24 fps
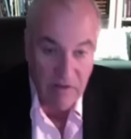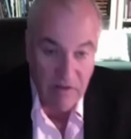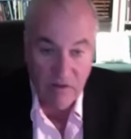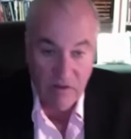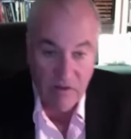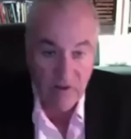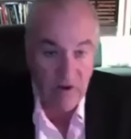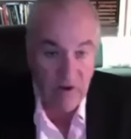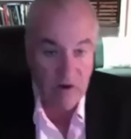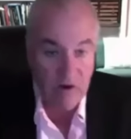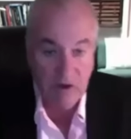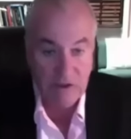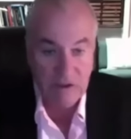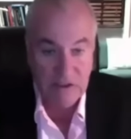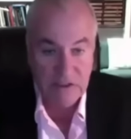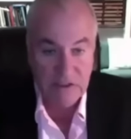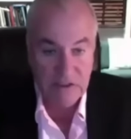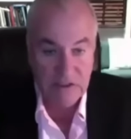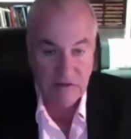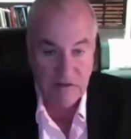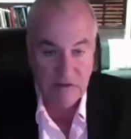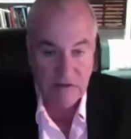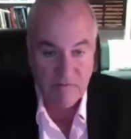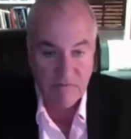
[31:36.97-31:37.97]

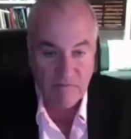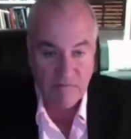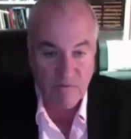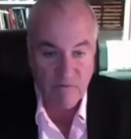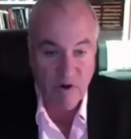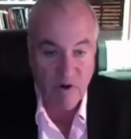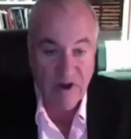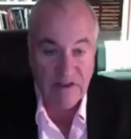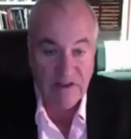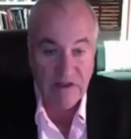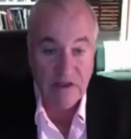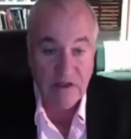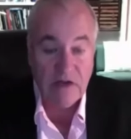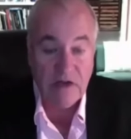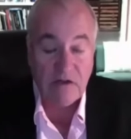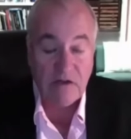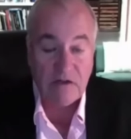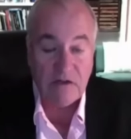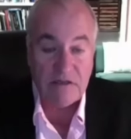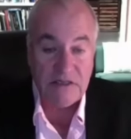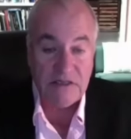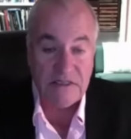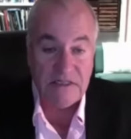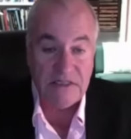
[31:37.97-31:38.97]
there's very
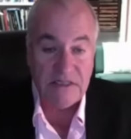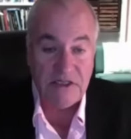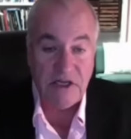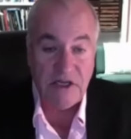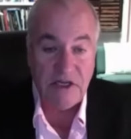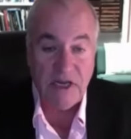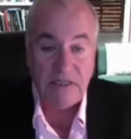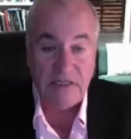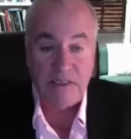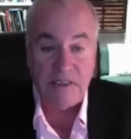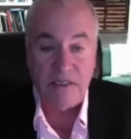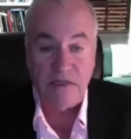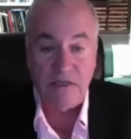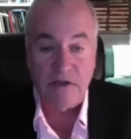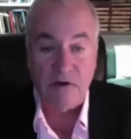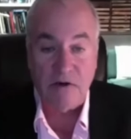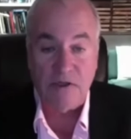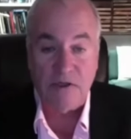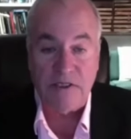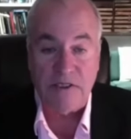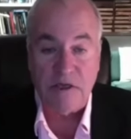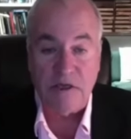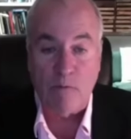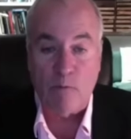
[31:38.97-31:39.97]
little to suggest that
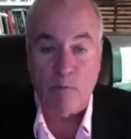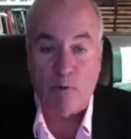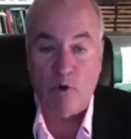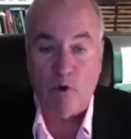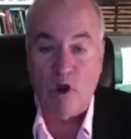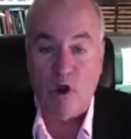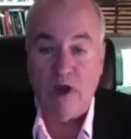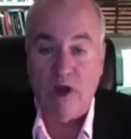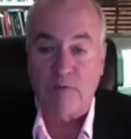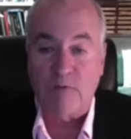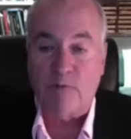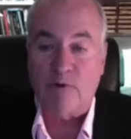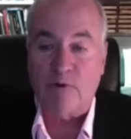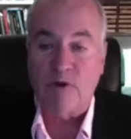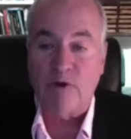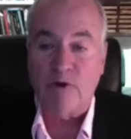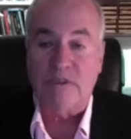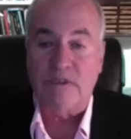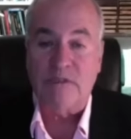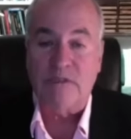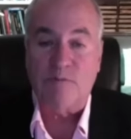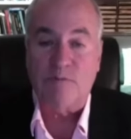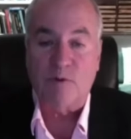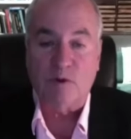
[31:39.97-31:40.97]
there's some broad
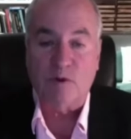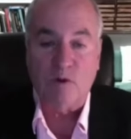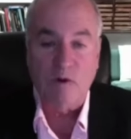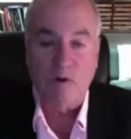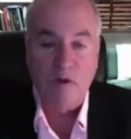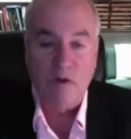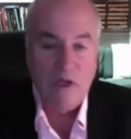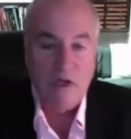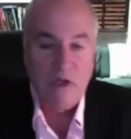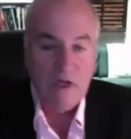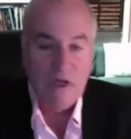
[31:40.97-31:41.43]
principle